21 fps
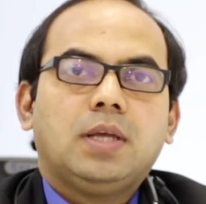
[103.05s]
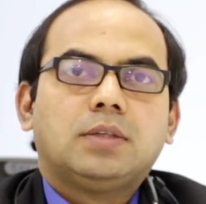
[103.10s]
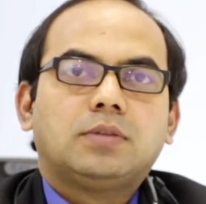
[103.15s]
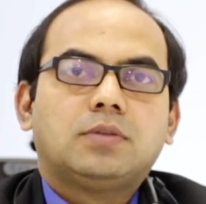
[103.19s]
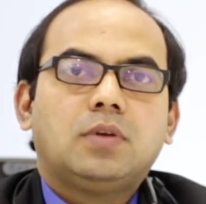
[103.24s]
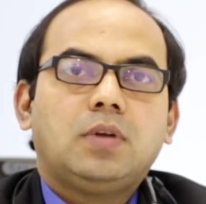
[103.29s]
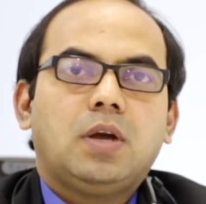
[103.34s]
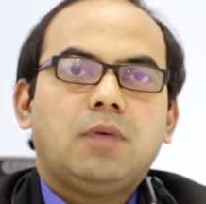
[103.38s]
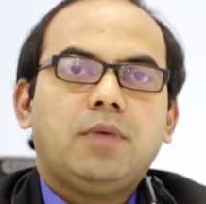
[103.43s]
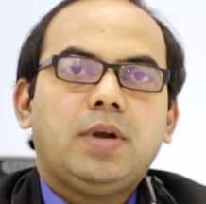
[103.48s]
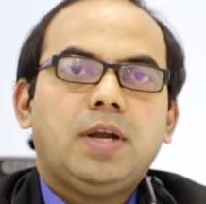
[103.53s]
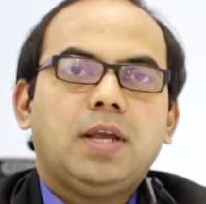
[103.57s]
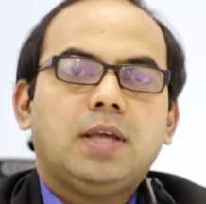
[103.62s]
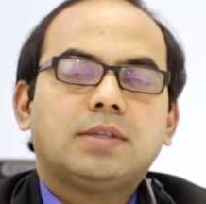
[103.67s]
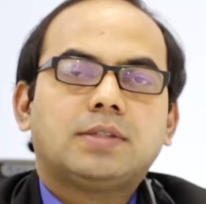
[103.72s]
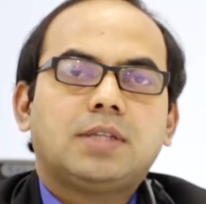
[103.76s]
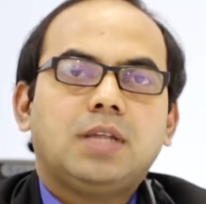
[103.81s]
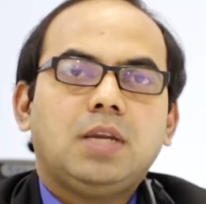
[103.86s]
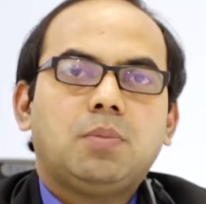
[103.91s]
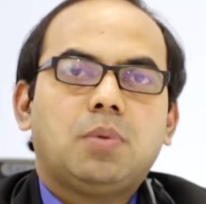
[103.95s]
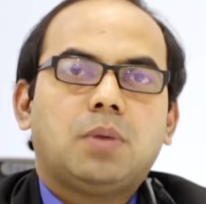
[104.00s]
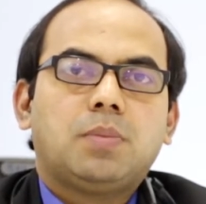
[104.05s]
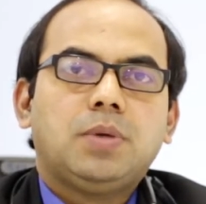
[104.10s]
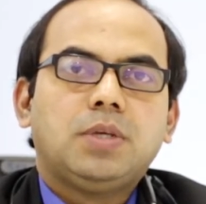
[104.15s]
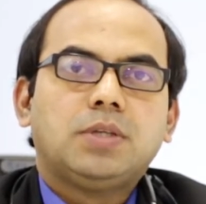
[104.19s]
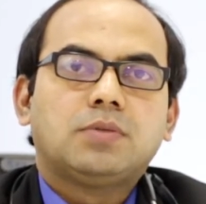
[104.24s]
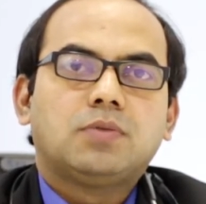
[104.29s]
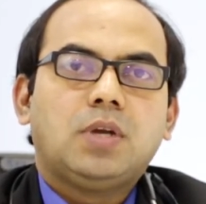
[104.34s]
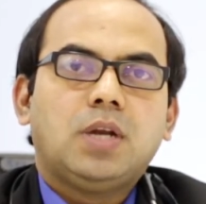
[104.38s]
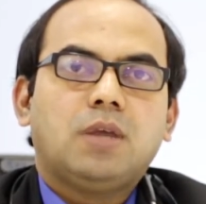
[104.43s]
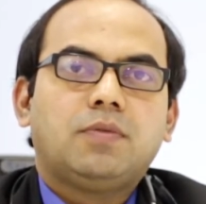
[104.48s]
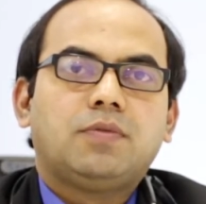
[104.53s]
So nowadays sleep apnea
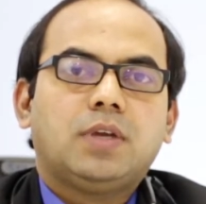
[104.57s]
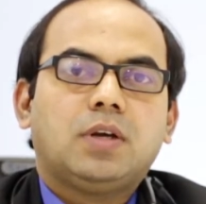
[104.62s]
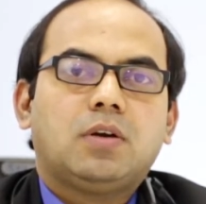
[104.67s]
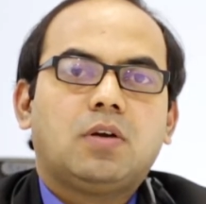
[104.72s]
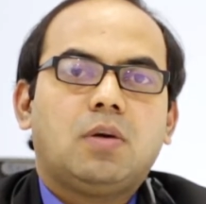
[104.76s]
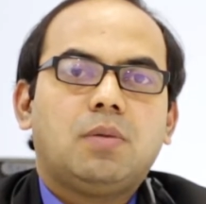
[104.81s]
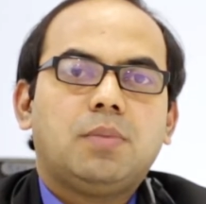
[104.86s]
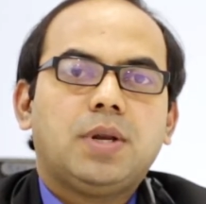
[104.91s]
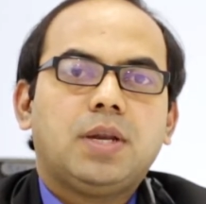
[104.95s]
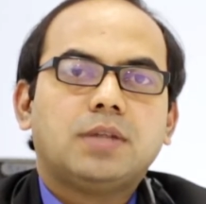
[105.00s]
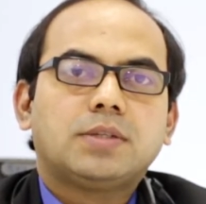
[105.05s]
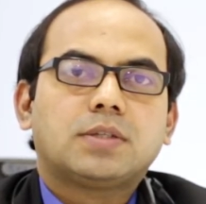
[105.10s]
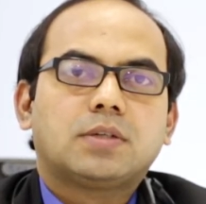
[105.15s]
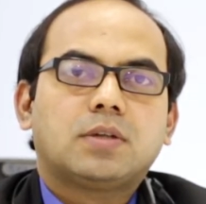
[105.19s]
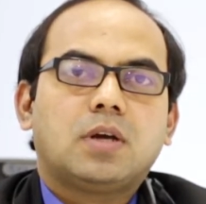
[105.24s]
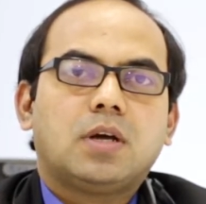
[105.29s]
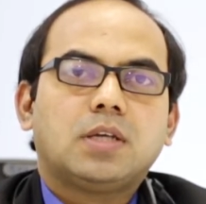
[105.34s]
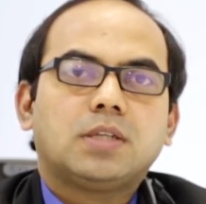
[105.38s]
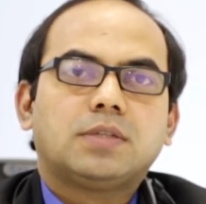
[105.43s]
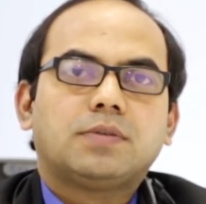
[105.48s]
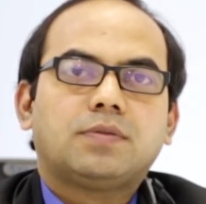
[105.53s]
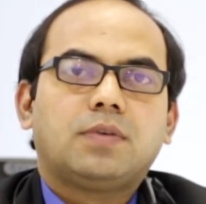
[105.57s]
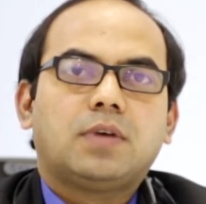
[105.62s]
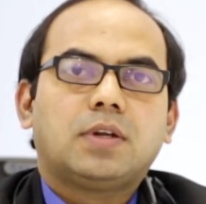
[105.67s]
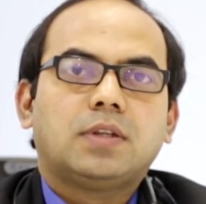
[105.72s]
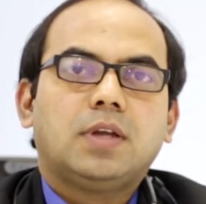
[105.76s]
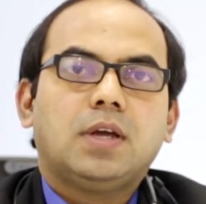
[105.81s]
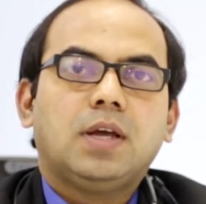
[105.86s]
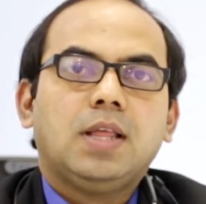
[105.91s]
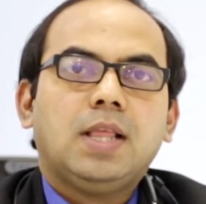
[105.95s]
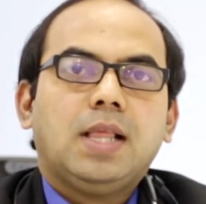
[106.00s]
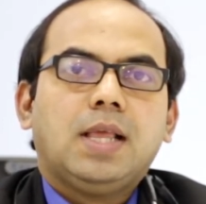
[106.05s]
is one of the commonest cause for
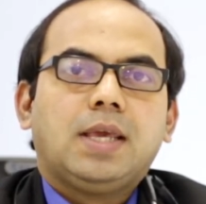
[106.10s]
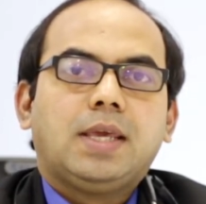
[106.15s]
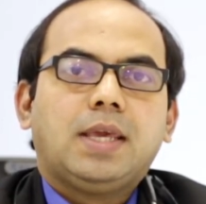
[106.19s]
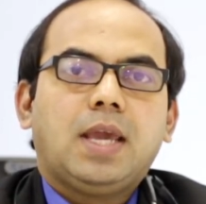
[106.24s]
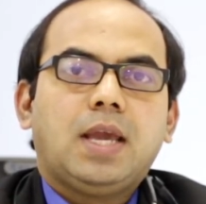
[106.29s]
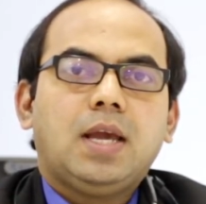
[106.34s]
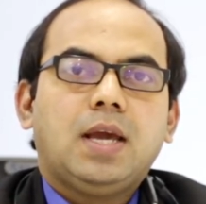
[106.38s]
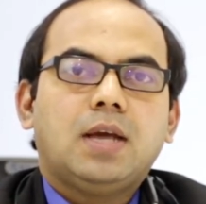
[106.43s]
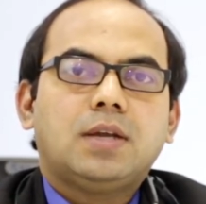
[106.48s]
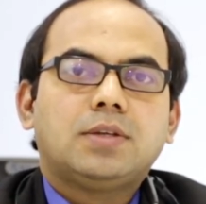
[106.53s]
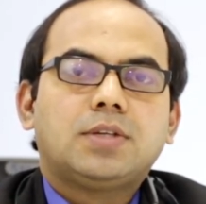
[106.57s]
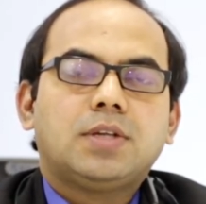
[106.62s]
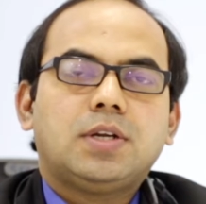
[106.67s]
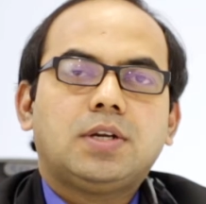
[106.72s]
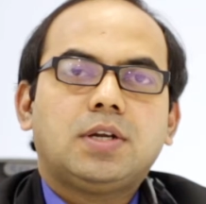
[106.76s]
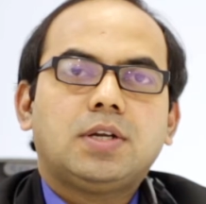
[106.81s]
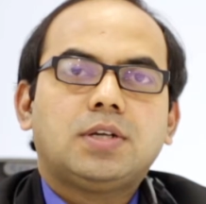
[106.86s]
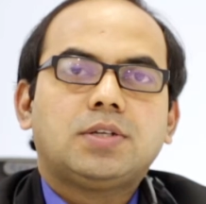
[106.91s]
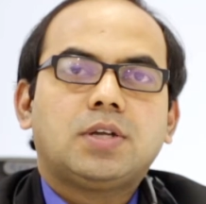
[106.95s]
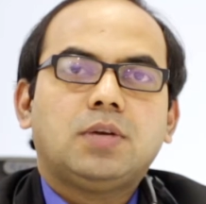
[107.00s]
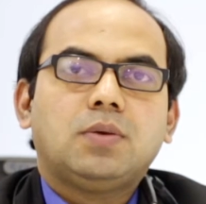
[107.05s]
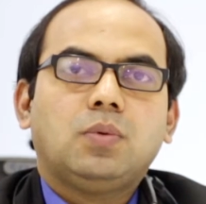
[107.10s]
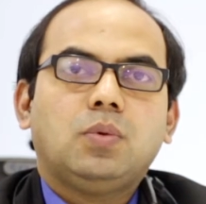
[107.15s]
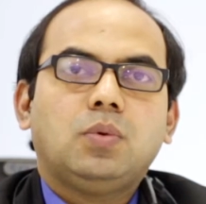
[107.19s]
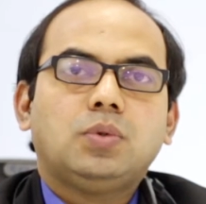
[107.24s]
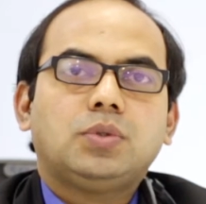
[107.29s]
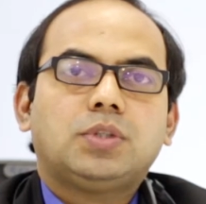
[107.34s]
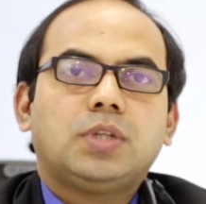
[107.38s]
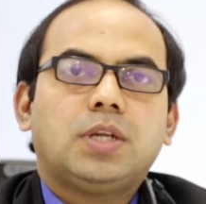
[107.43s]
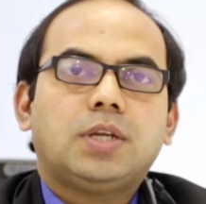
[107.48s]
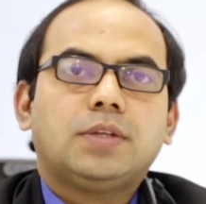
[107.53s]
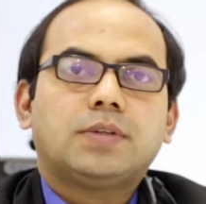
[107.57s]
the younger generation
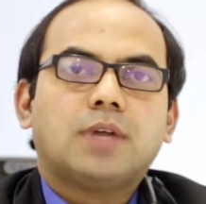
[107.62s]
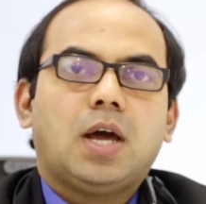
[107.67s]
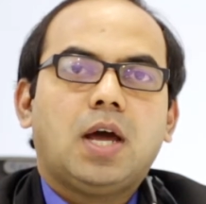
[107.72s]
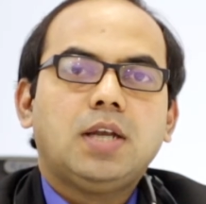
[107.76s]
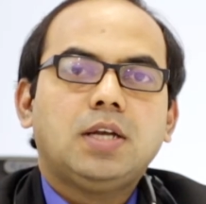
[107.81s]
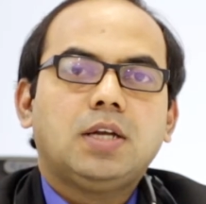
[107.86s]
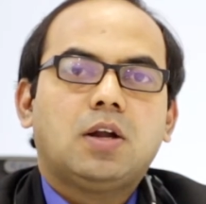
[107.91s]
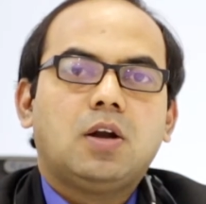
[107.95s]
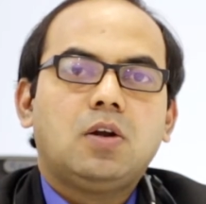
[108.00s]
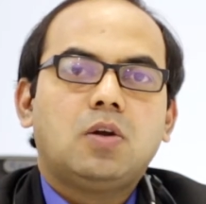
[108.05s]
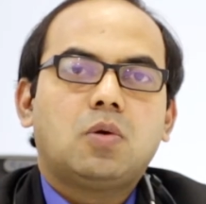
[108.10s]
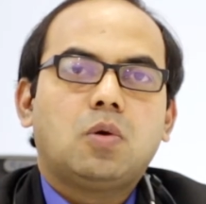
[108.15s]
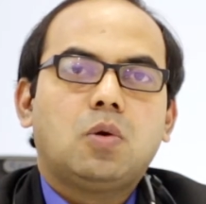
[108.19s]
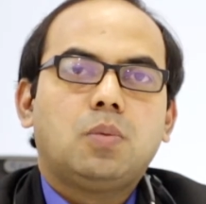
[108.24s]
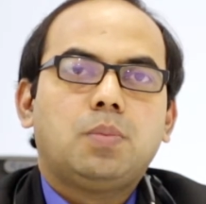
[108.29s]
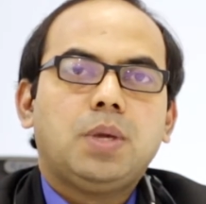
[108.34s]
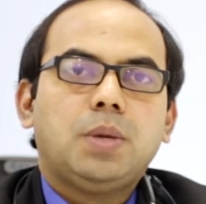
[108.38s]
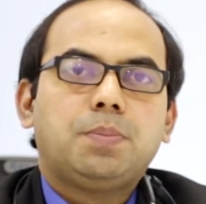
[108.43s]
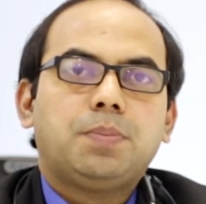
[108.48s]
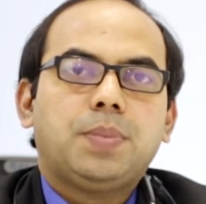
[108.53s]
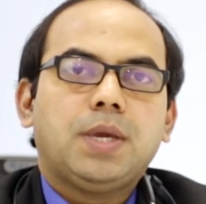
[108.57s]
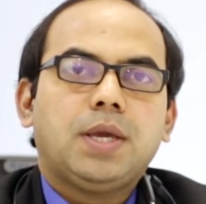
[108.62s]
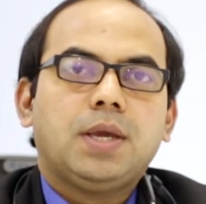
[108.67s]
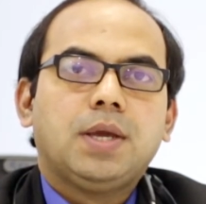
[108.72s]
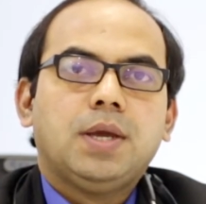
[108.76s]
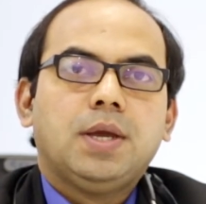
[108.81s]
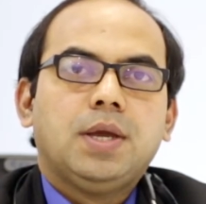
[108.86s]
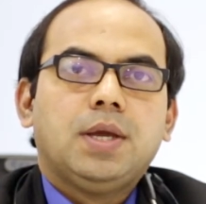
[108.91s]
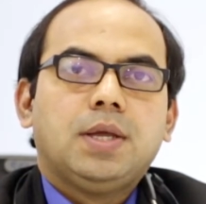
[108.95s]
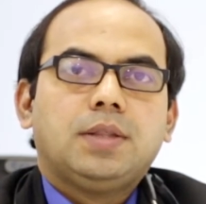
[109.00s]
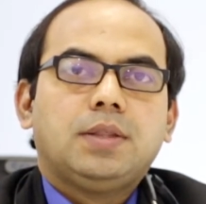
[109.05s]
whose there is an uncontrolled BP.